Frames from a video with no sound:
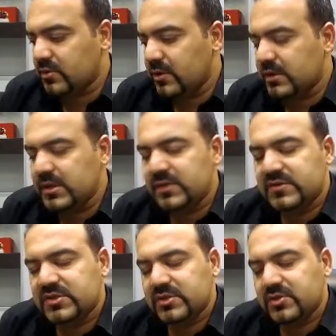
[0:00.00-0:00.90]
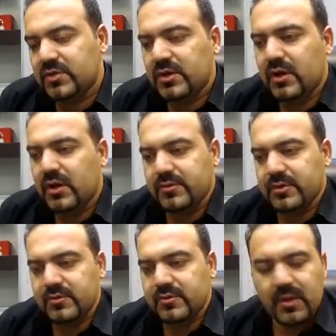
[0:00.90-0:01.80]
he gives such a great
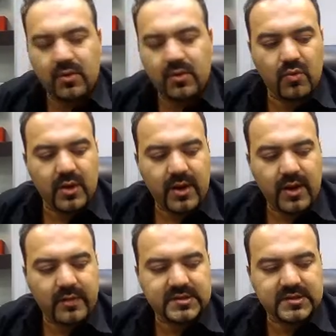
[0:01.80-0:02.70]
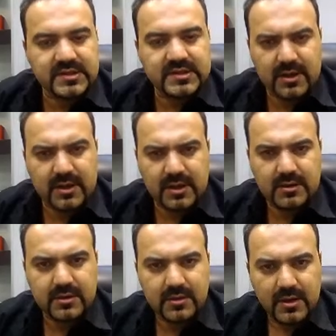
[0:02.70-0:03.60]
argument about what Harris is saying.
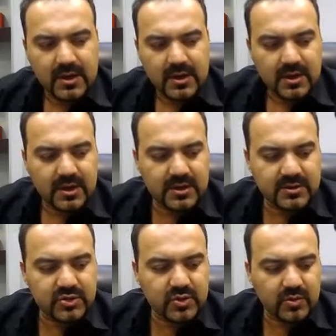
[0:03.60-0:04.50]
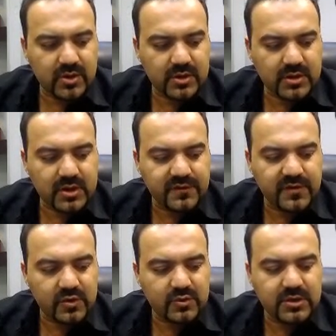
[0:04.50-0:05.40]
It is so wrong. If
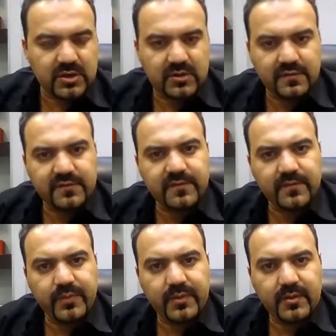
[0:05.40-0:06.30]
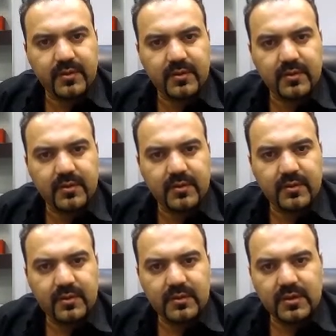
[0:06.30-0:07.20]
you give
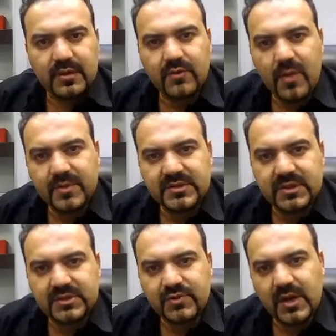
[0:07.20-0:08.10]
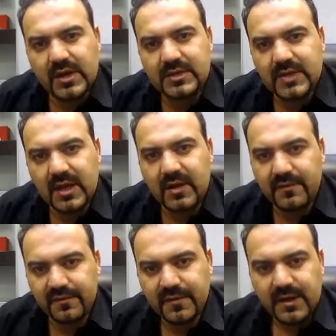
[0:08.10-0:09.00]
the weapons that Israelis
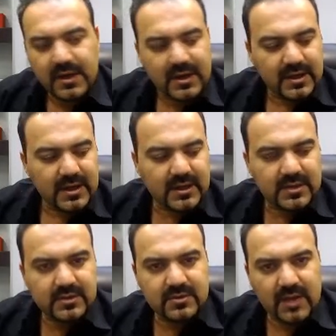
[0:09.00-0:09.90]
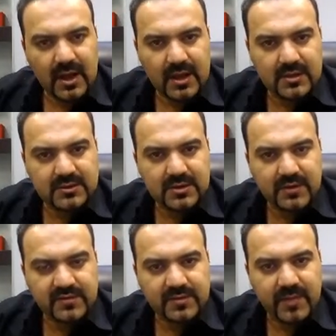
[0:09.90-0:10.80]
have into the hands
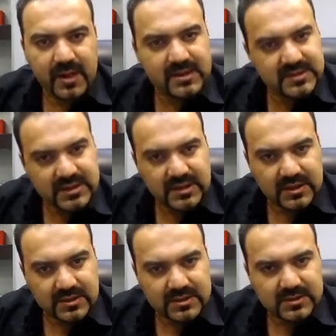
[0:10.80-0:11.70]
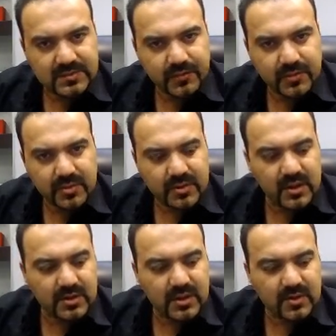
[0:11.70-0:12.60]
of the Palestinians,
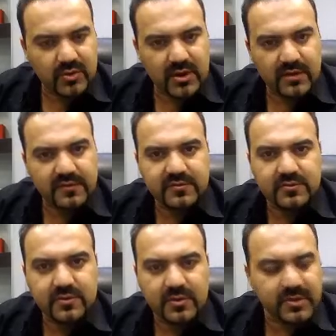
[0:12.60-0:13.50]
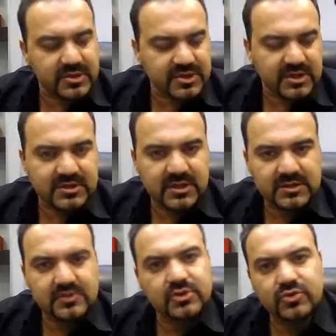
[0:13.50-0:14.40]
then they would have committed genocide
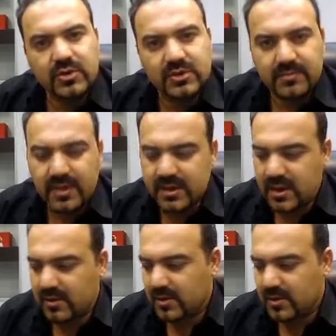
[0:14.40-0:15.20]
and destroyed them by now.